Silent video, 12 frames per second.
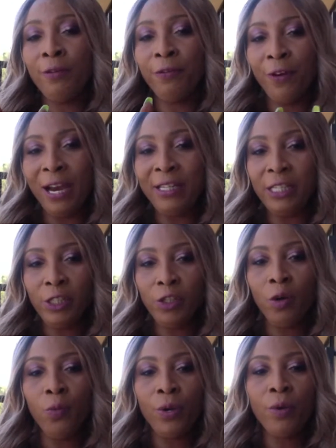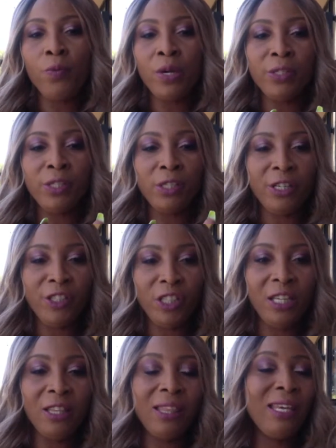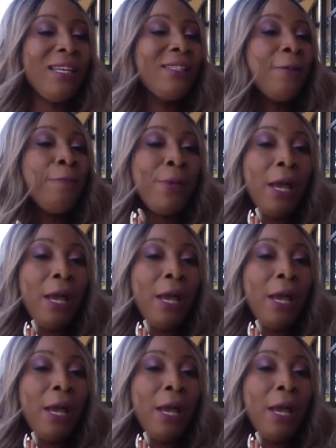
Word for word: Friday show where we're searching things